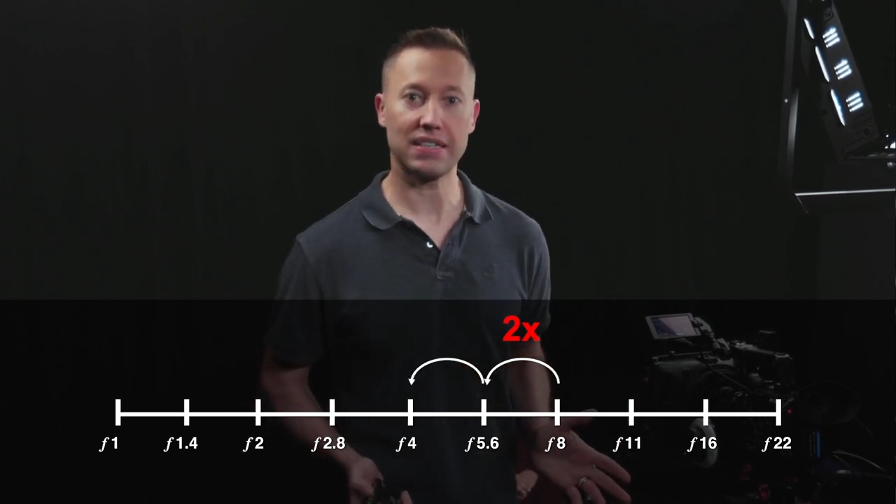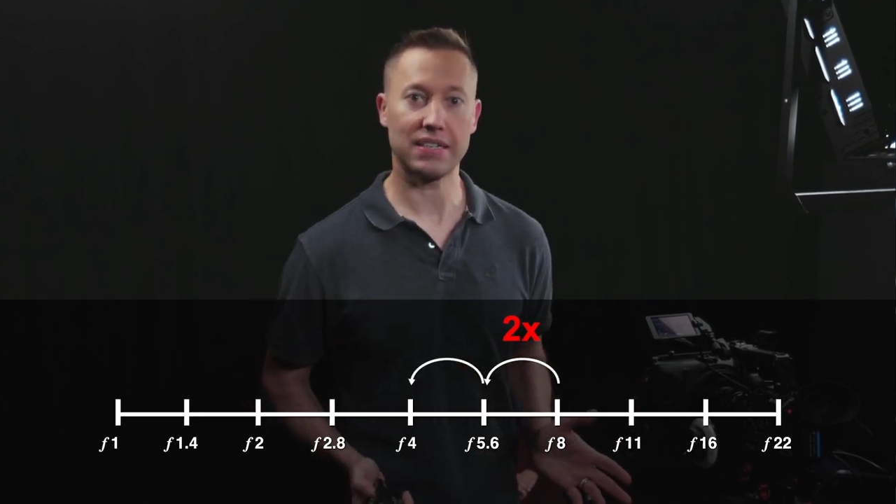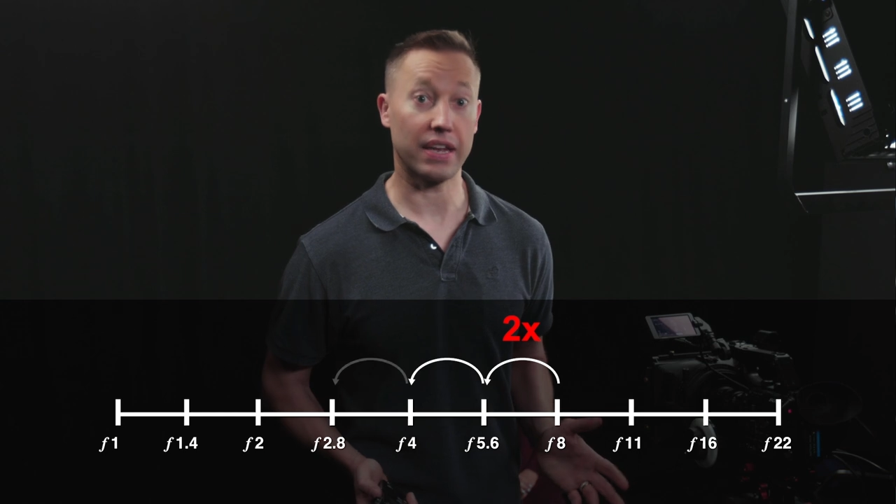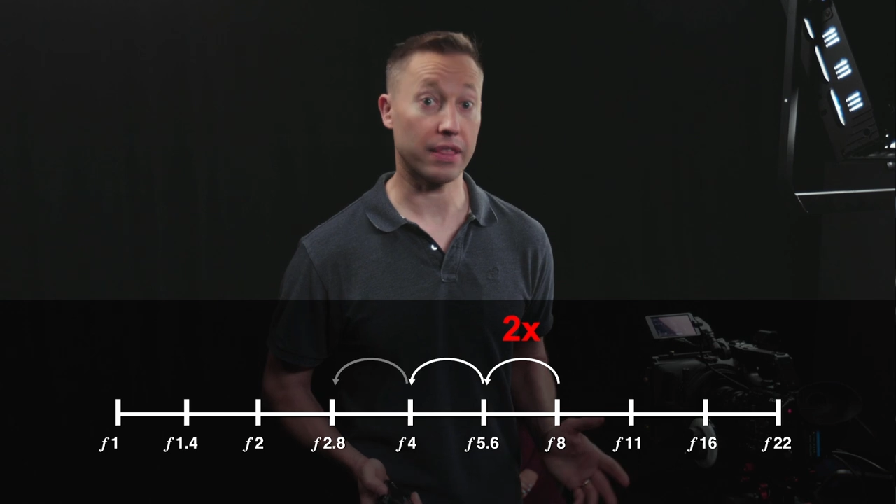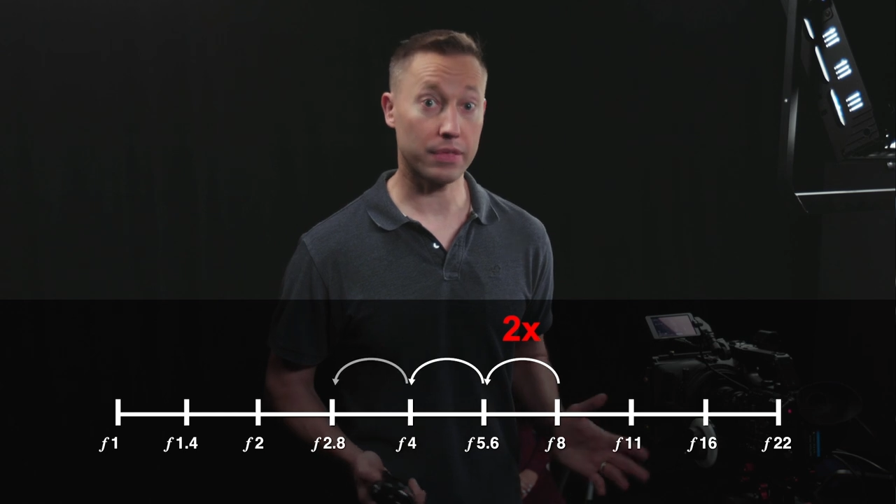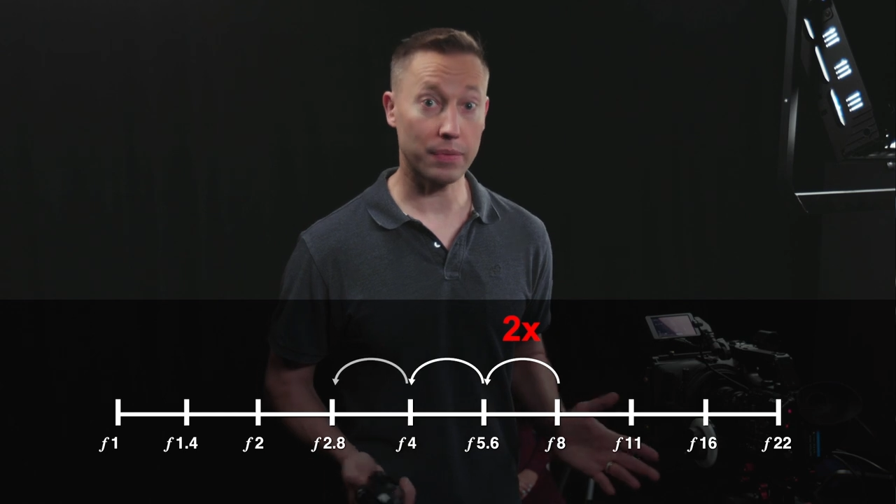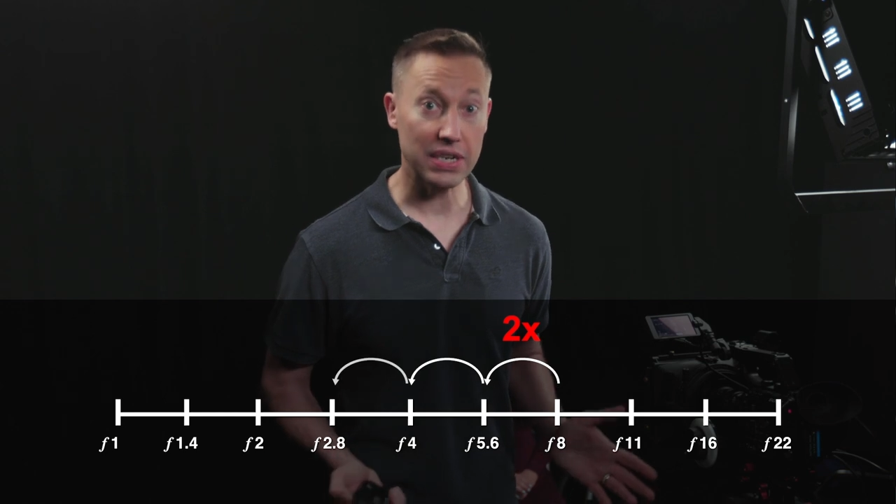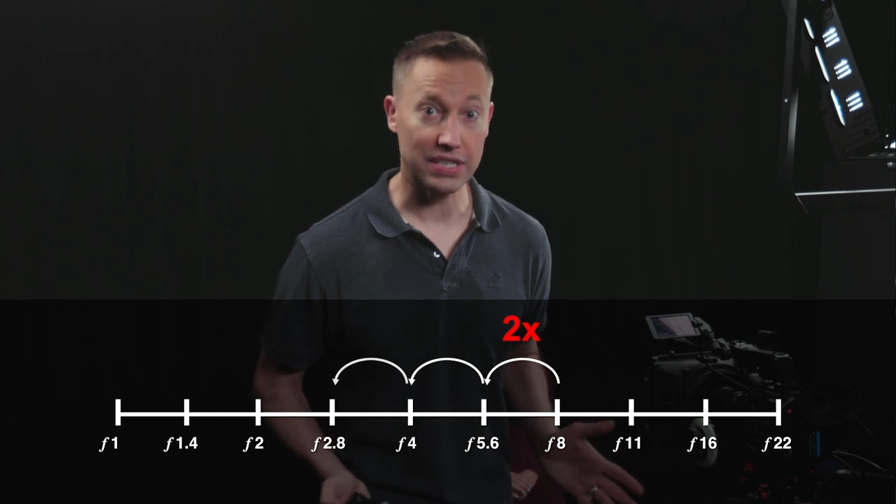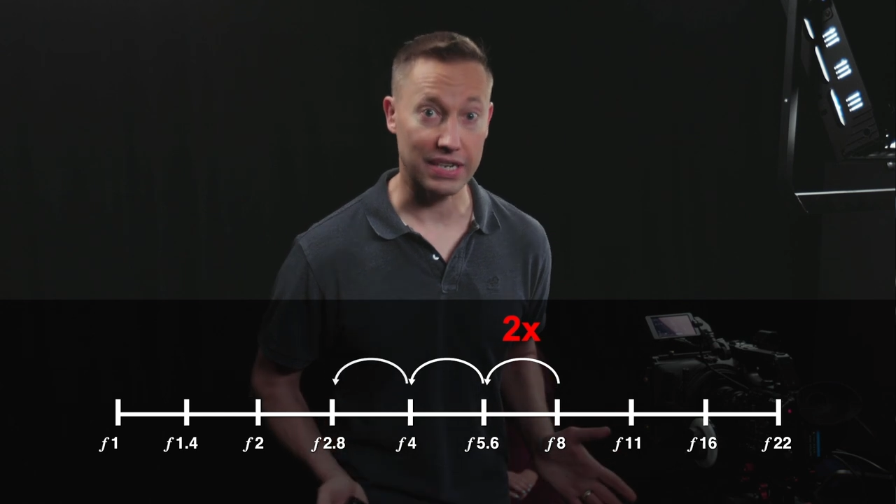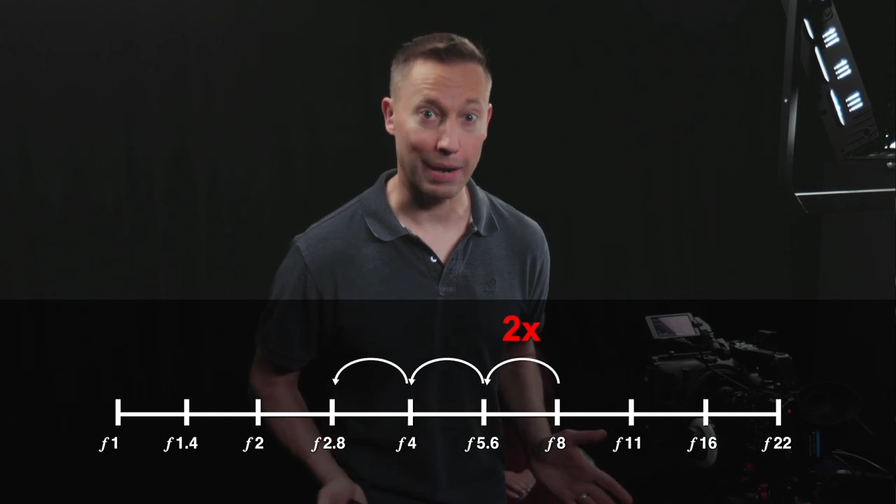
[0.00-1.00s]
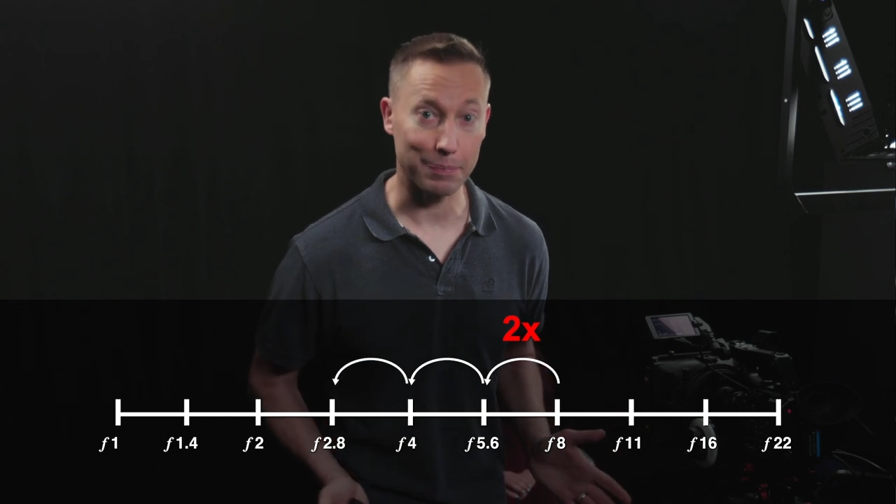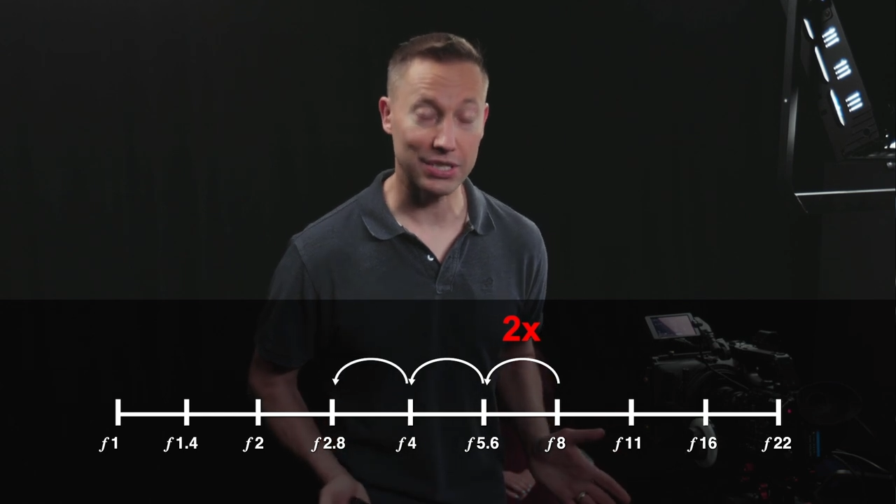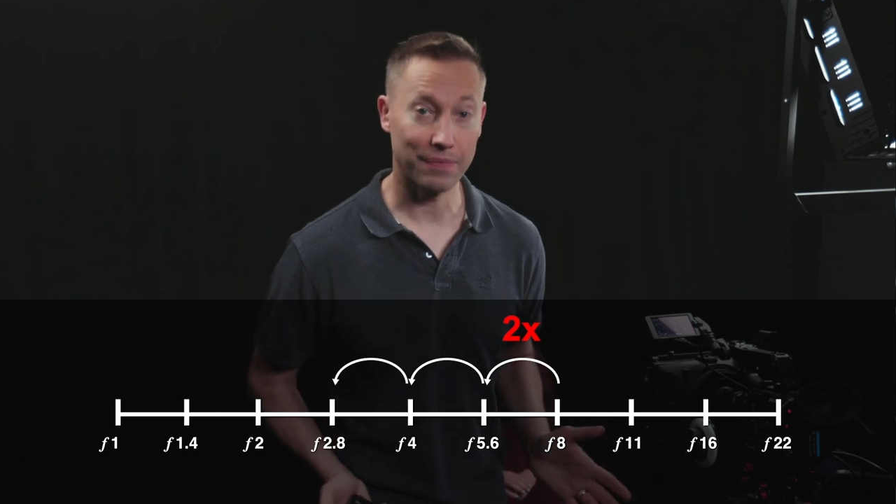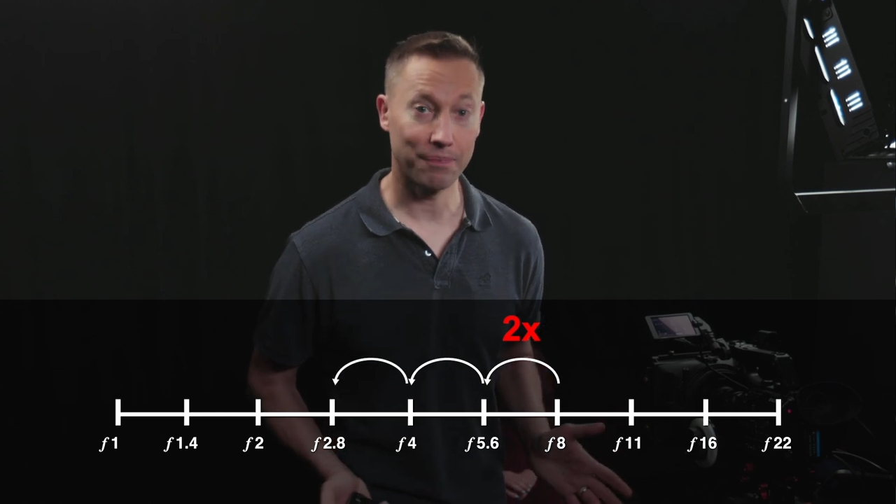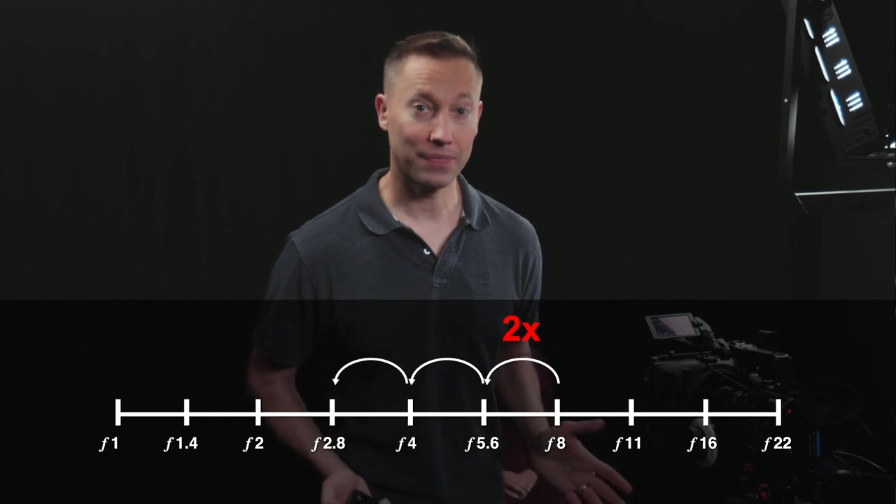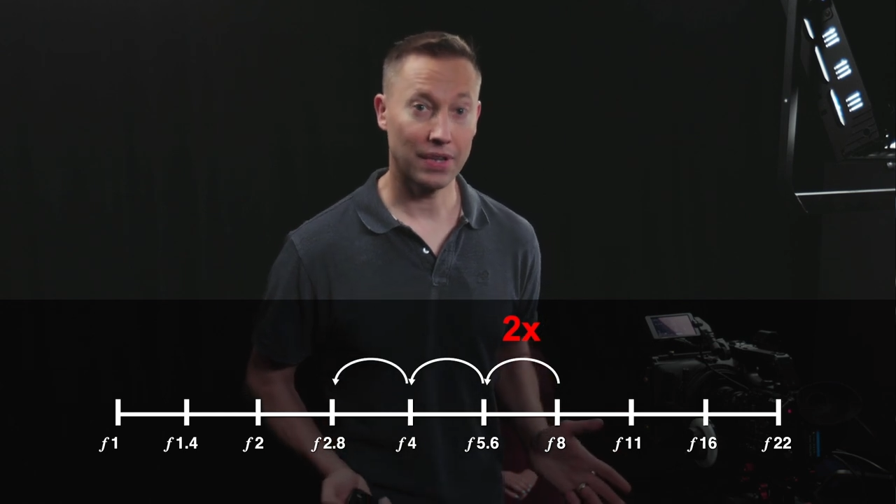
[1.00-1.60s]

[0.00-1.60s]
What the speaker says: say, three stops?